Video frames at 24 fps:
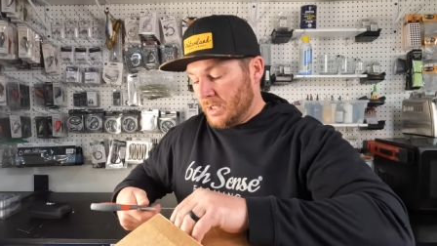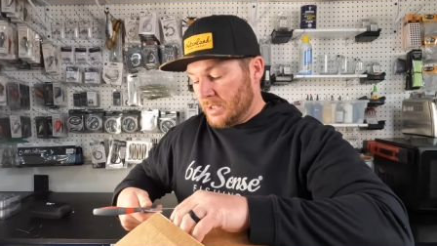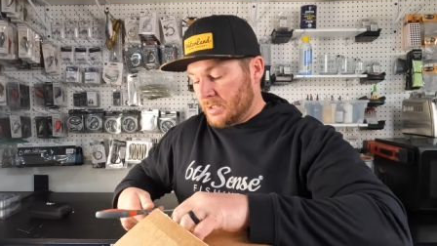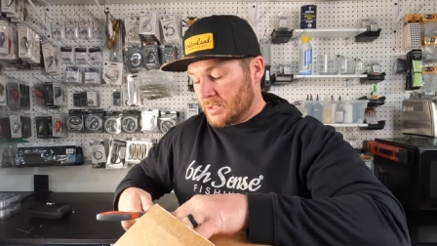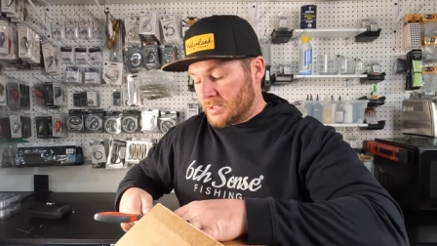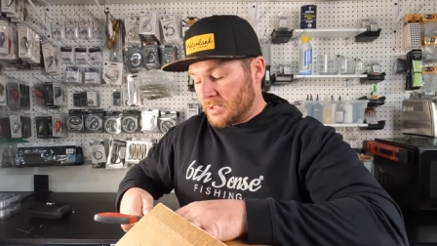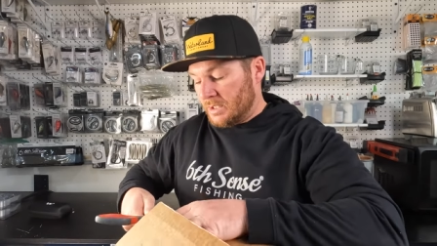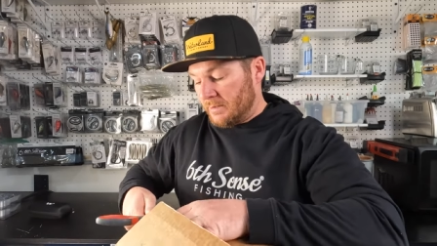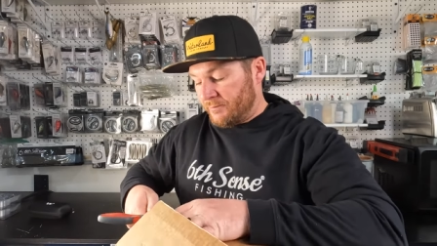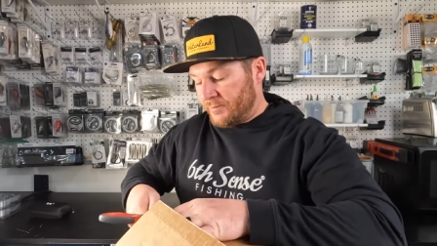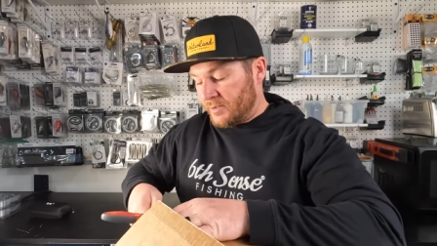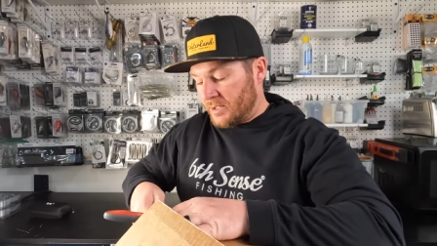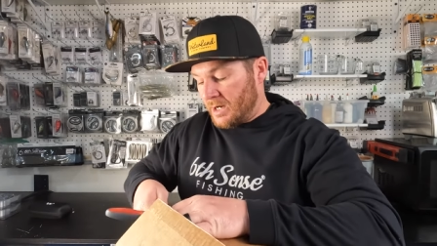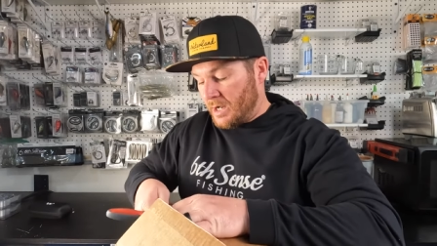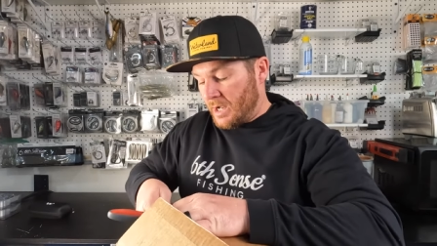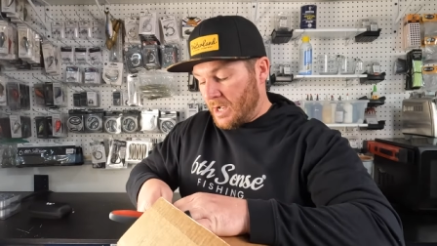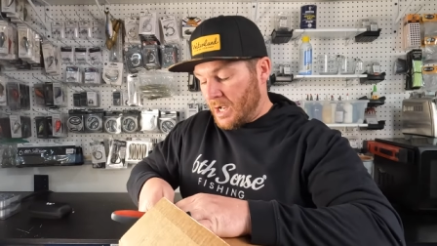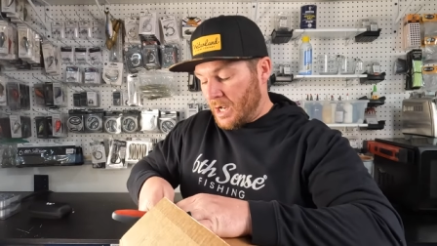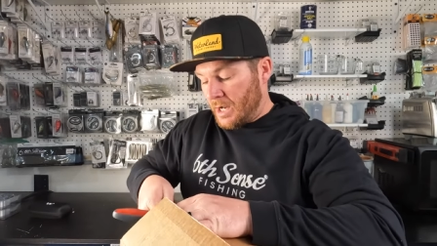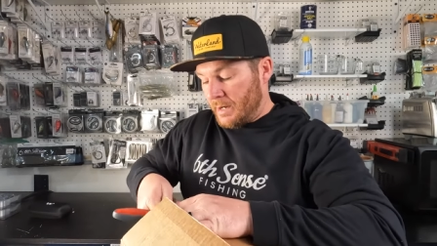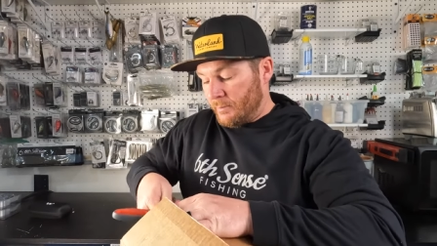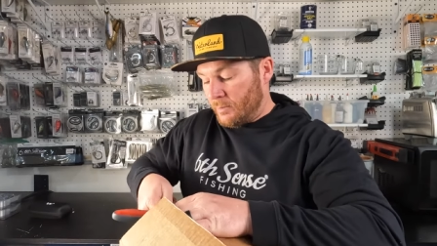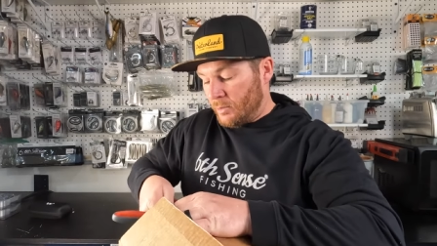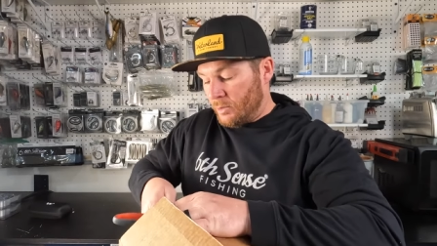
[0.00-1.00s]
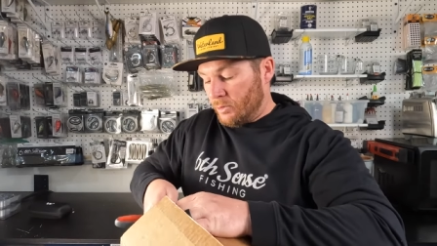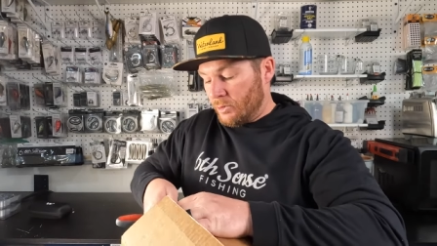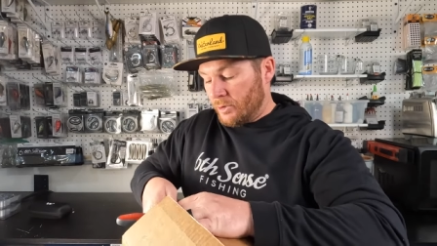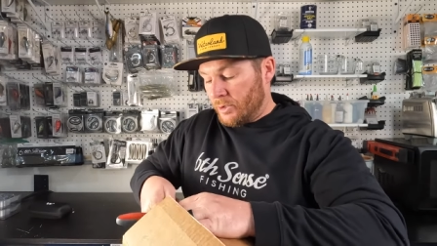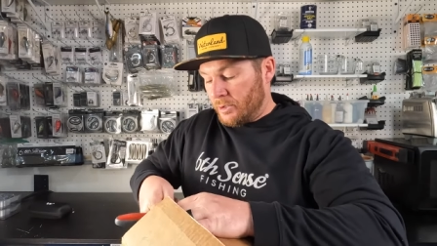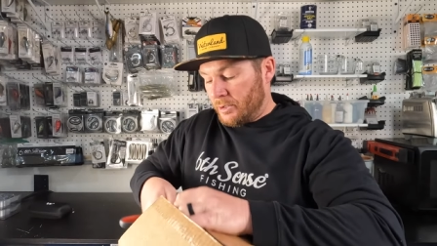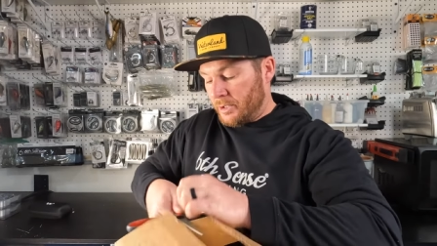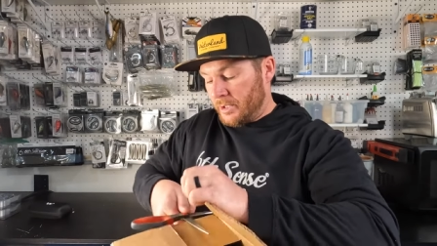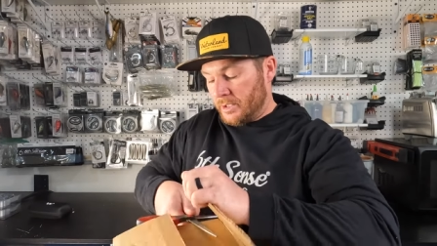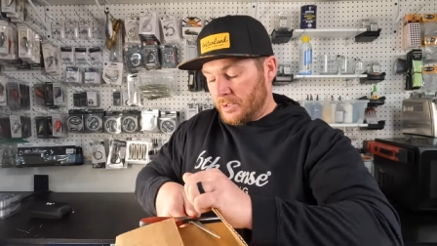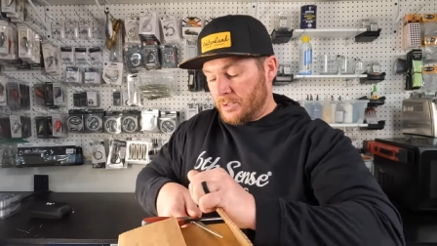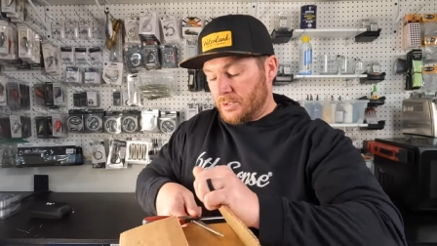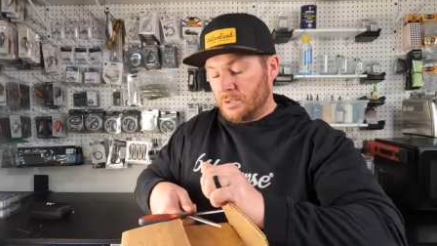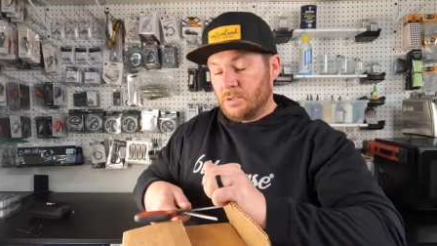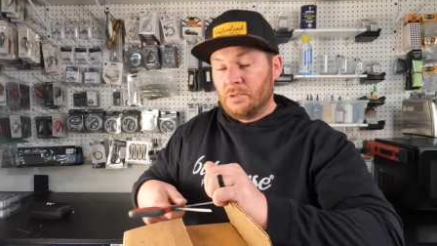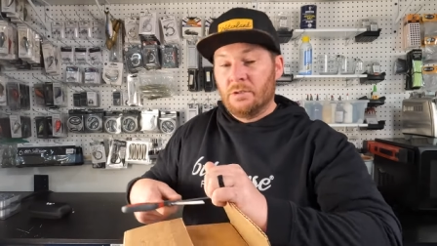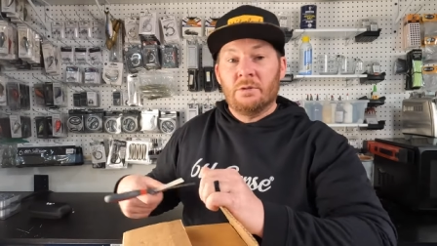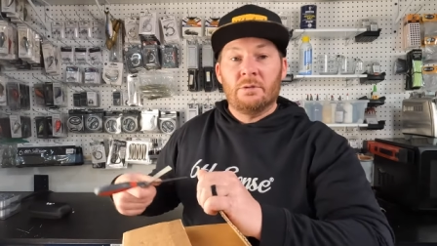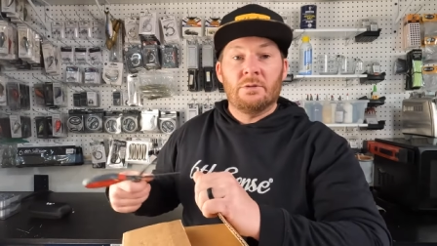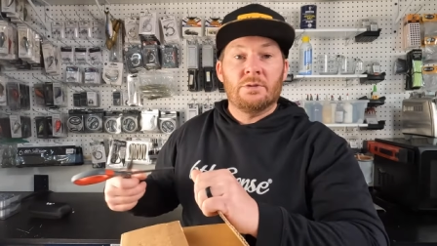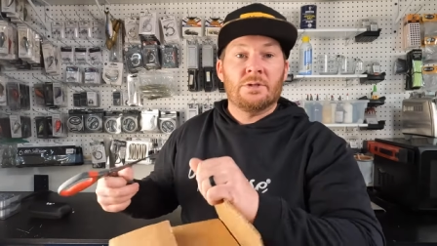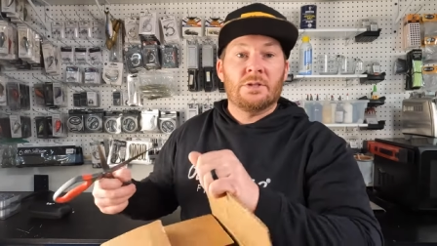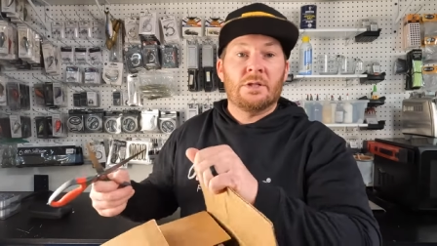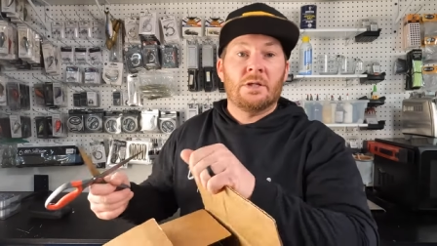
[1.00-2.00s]
stuff that I'm ordering to
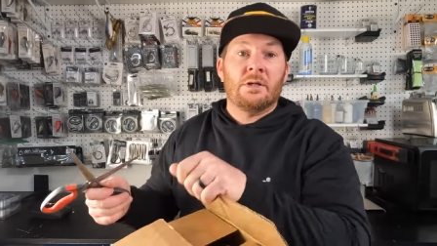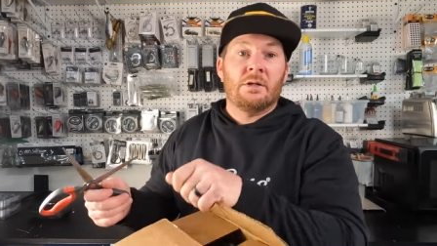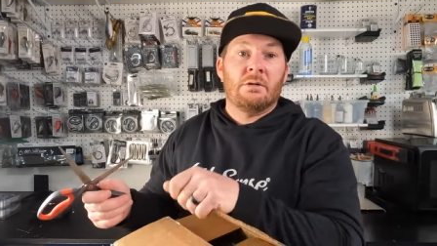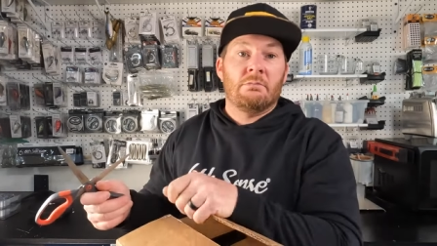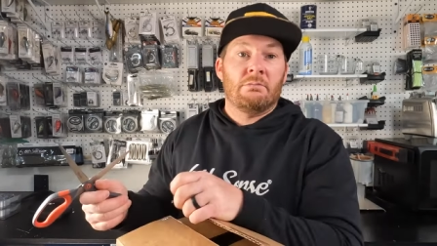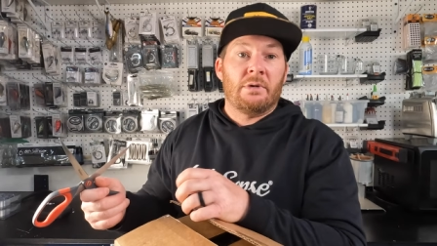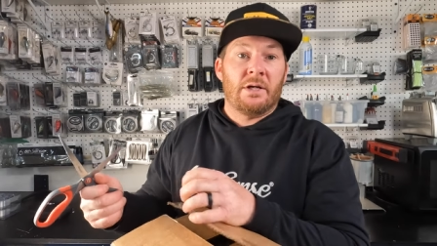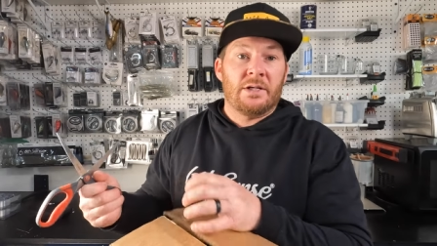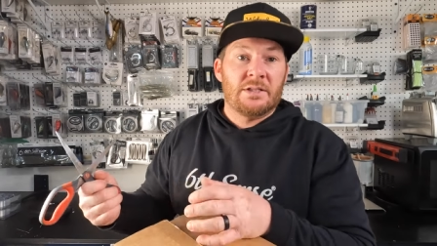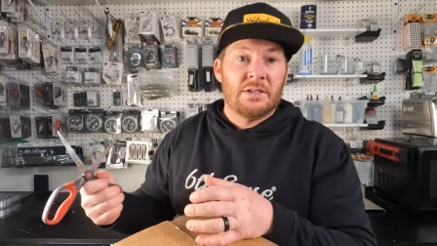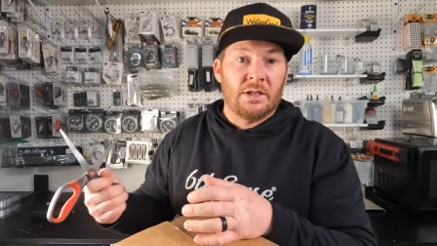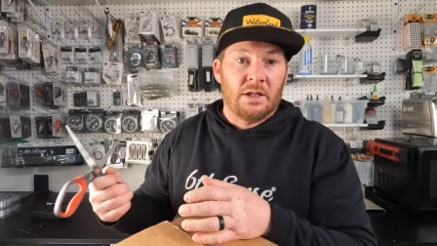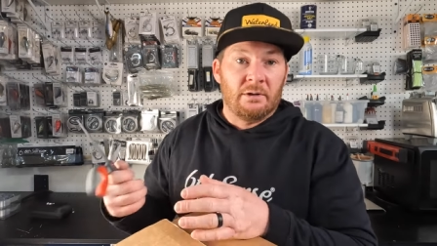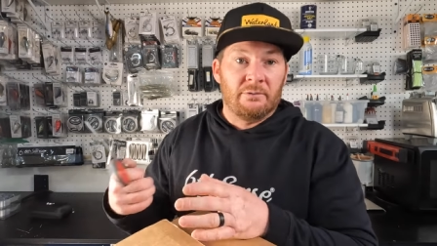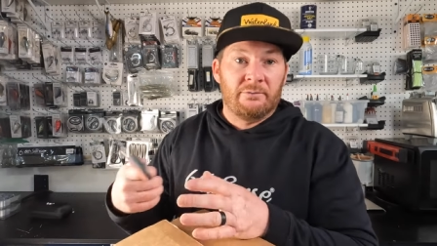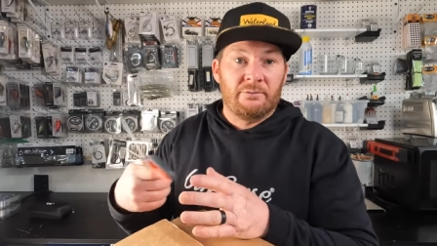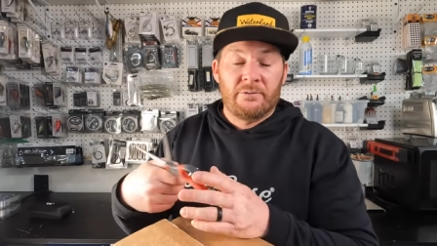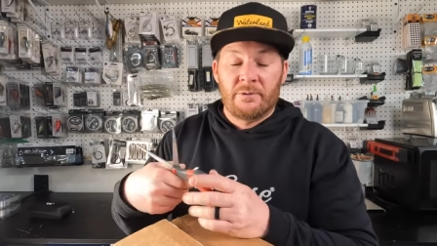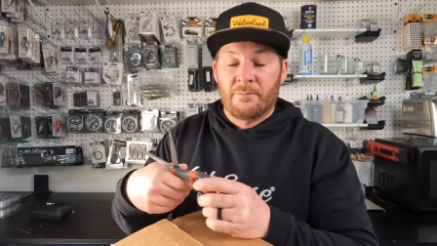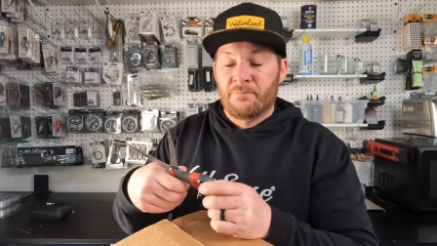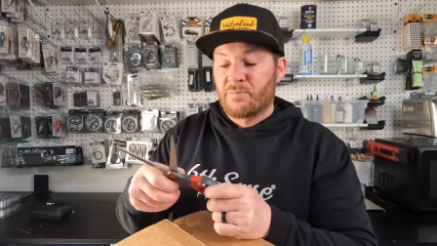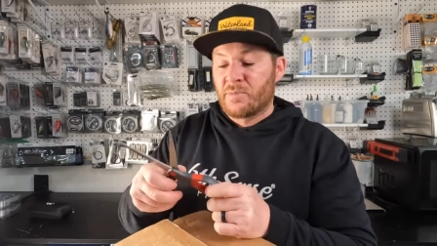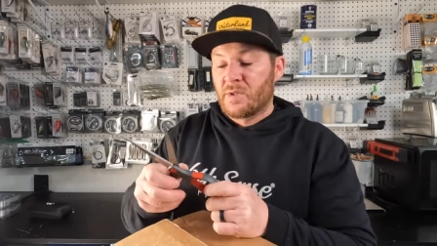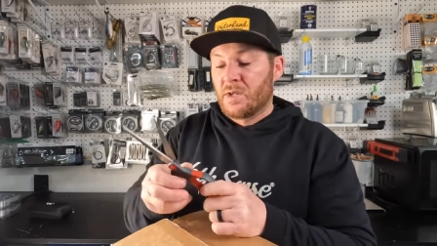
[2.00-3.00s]
use myself,